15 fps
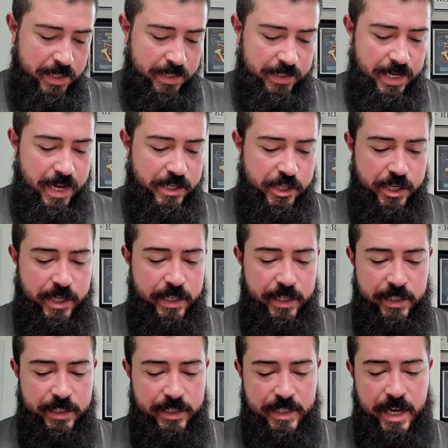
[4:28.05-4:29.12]
That shit
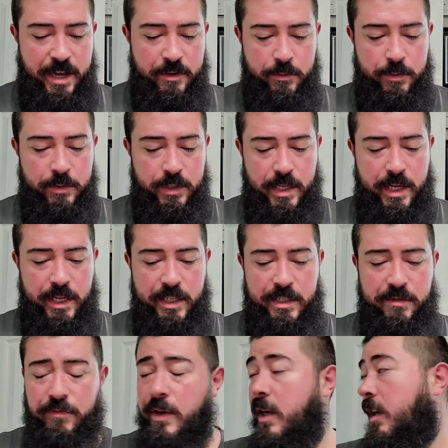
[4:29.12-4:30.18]
sounds like it's
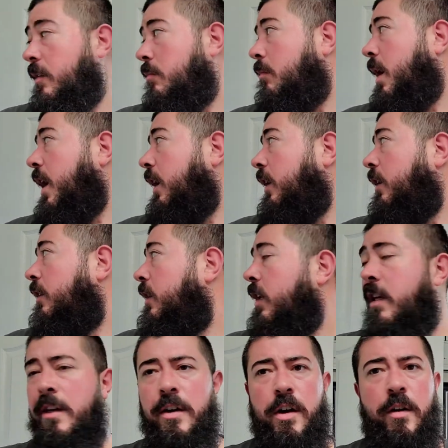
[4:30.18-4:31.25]
fucking banging.
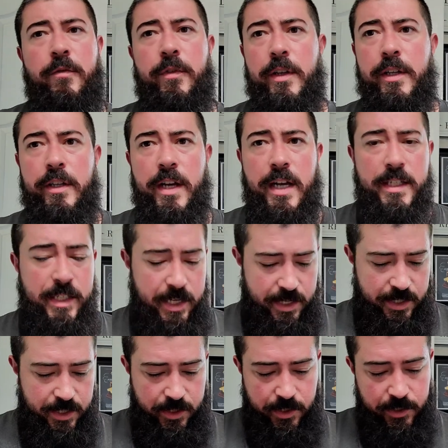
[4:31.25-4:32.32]
Hopefully you guys
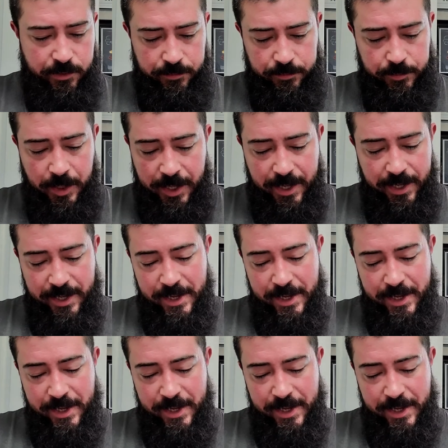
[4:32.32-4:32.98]
can't hear it.